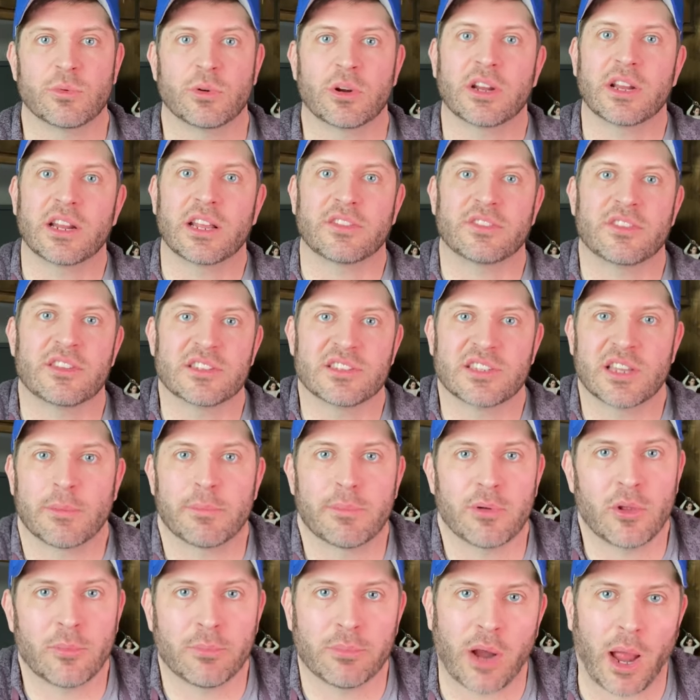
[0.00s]
We're gonna get this thing
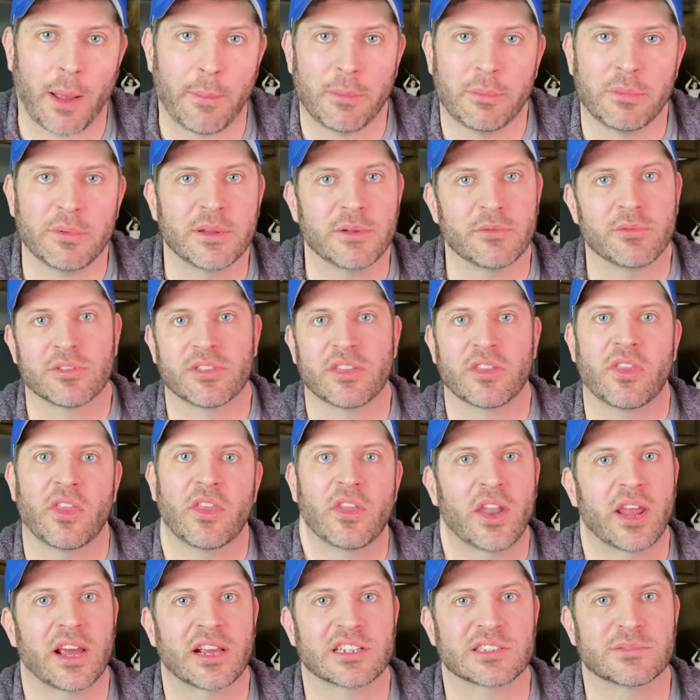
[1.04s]
built probably within the
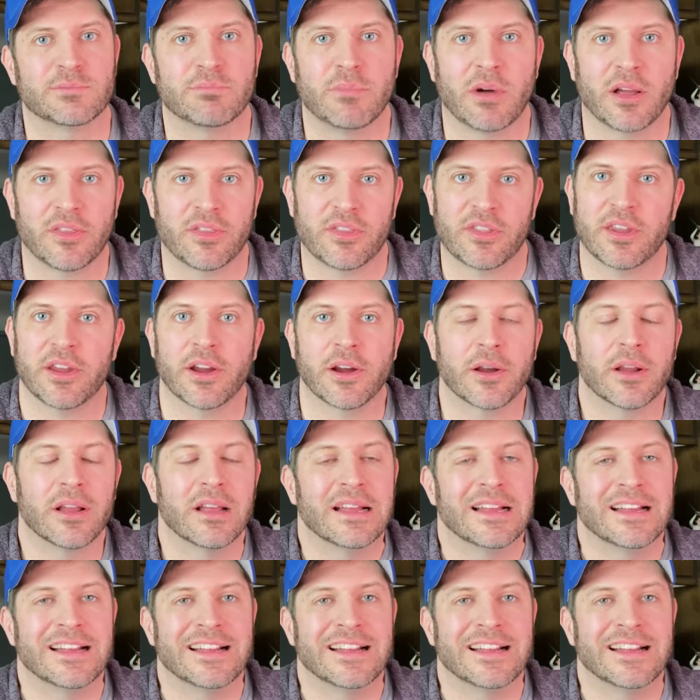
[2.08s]
next month here.